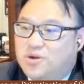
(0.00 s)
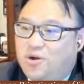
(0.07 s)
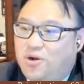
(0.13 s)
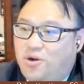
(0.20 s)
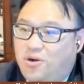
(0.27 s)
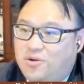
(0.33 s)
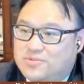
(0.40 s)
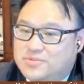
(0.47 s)

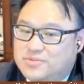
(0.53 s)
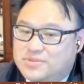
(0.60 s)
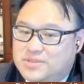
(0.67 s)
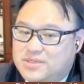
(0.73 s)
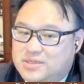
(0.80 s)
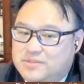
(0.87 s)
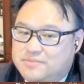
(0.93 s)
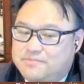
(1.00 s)
on
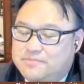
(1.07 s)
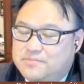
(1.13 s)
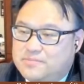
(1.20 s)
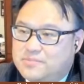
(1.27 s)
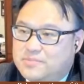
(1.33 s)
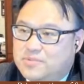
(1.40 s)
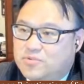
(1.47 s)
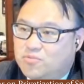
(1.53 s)
the
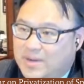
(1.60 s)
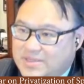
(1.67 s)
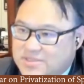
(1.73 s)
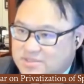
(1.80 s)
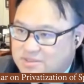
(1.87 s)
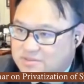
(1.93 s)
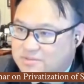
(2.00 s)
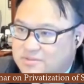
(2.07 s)

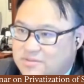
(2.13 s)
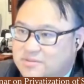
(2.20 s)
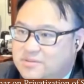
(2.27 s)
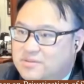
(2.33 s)
Western